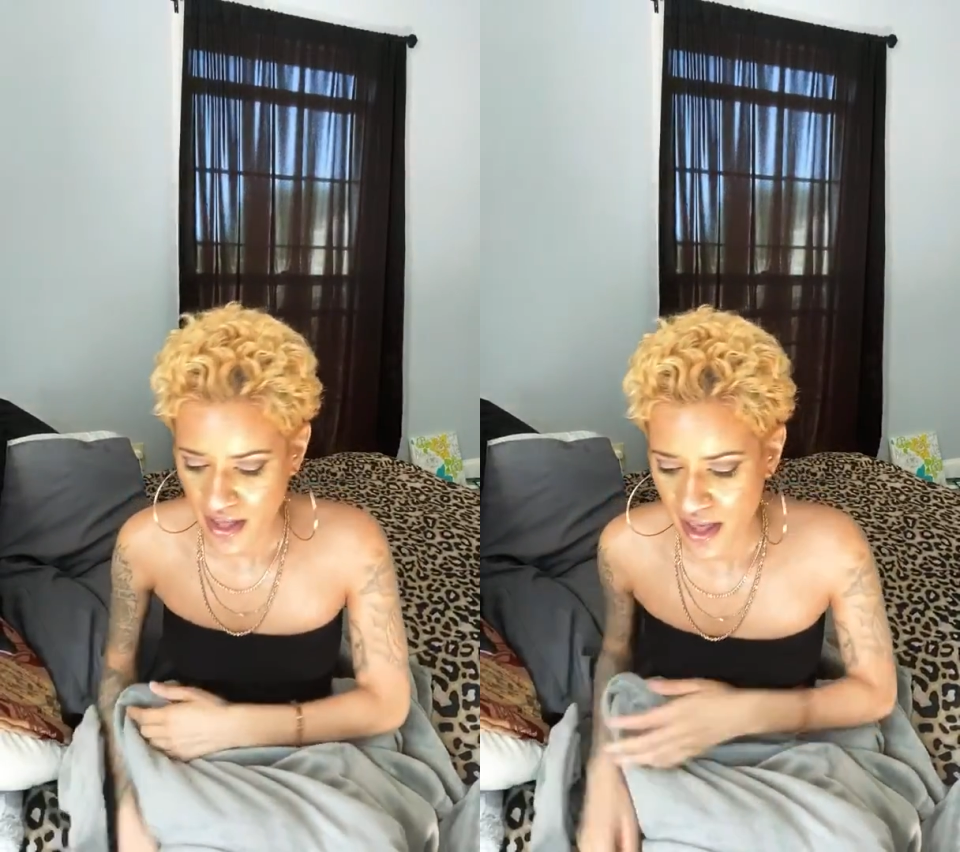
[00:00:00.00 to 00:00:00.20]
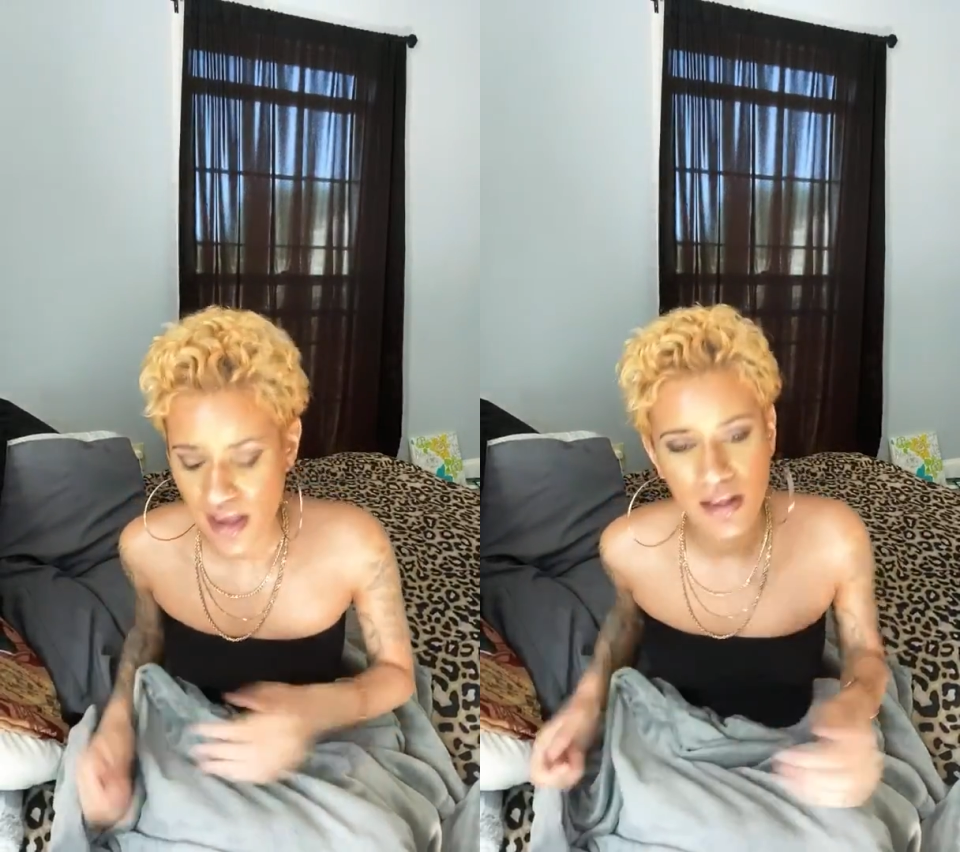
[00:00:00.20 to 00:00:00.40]

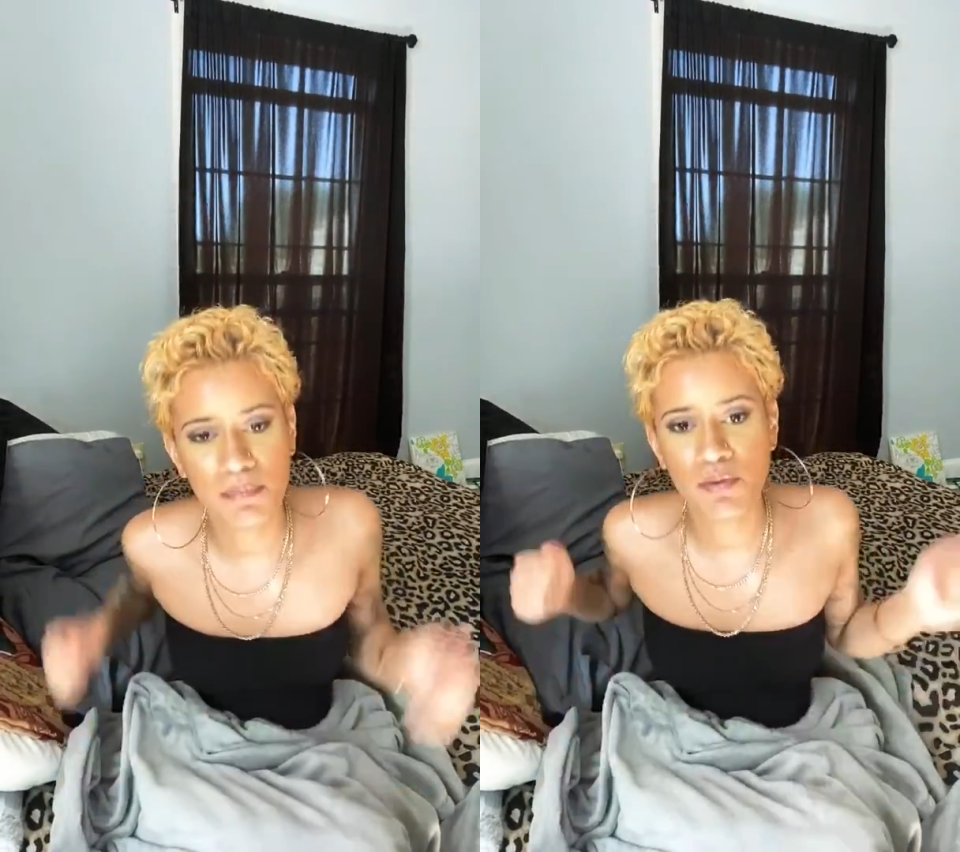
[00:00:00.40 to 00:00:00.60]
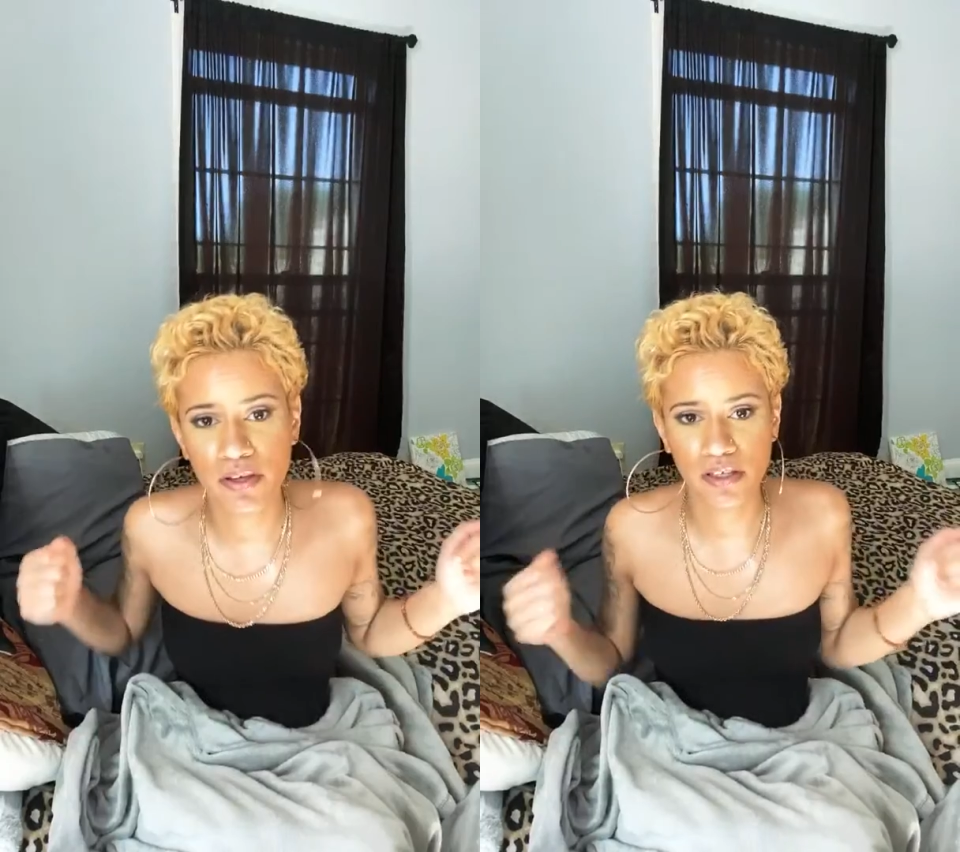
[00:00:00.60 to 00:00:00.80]
and I
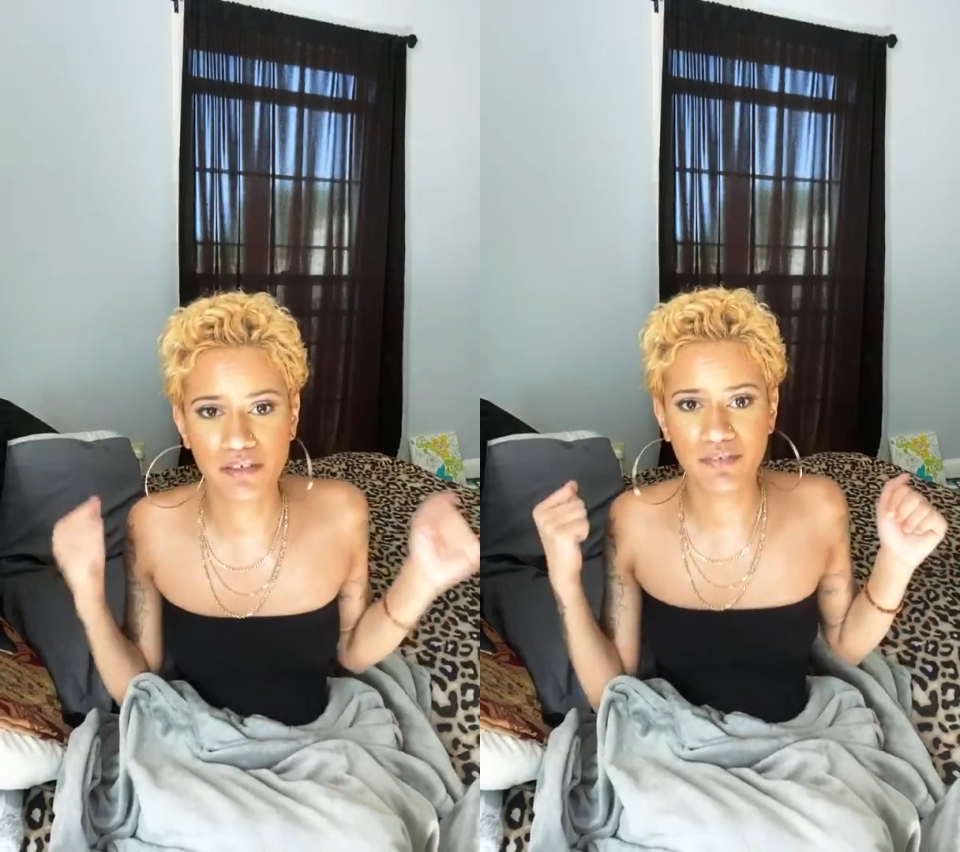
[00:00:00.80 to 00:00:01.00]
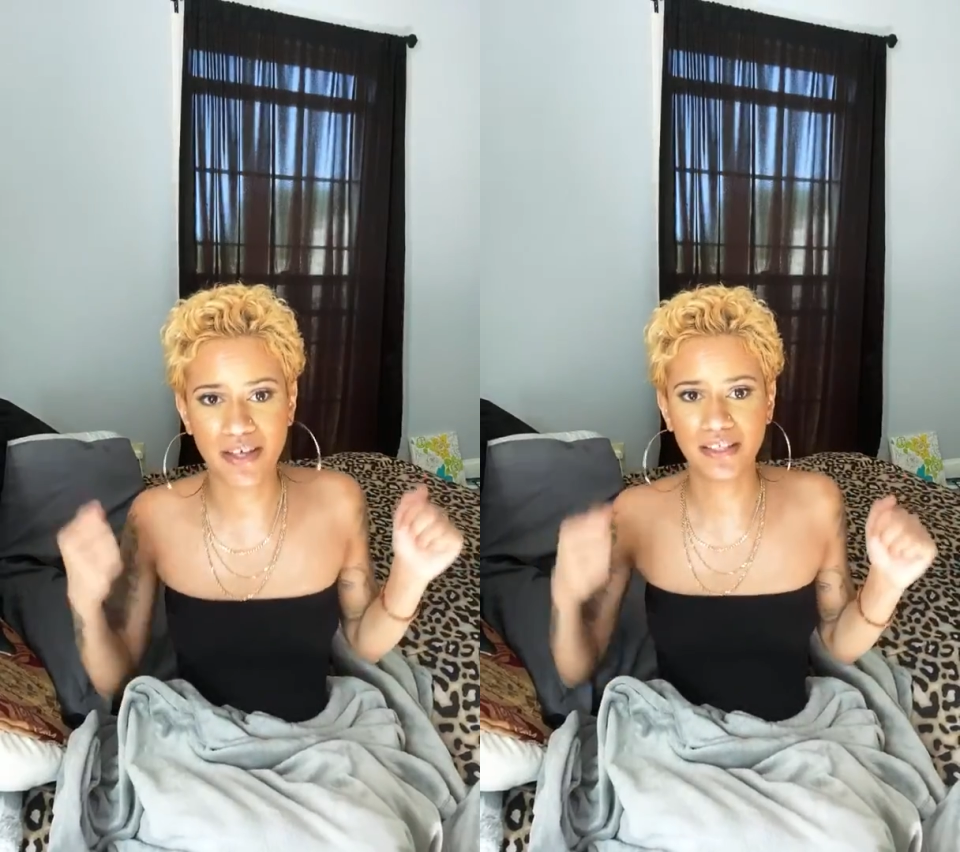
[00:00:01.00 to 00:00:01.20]
be ready to
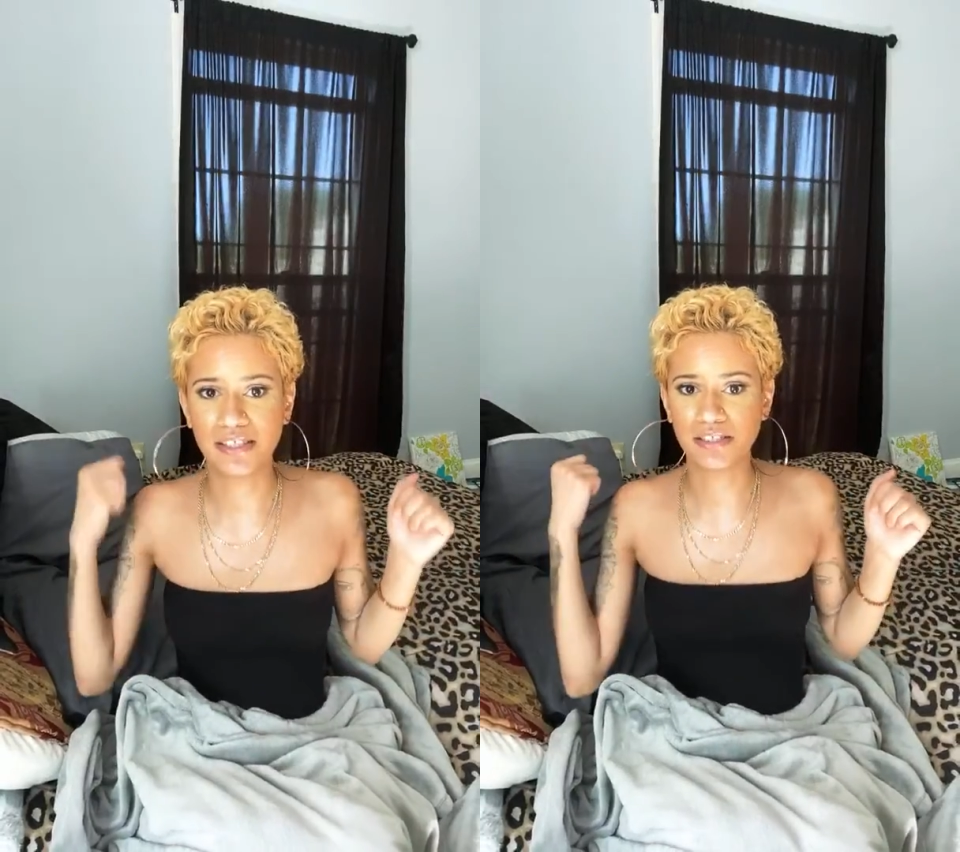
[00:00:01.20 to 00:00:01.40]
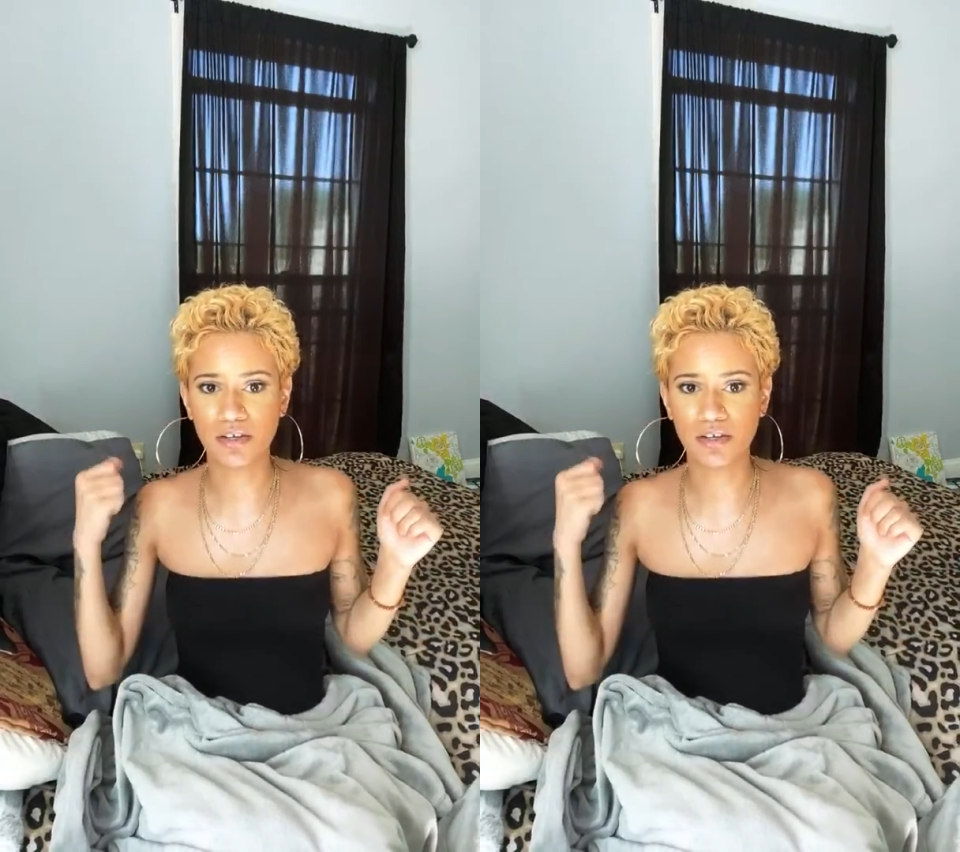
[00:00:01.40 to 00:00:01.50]
fight these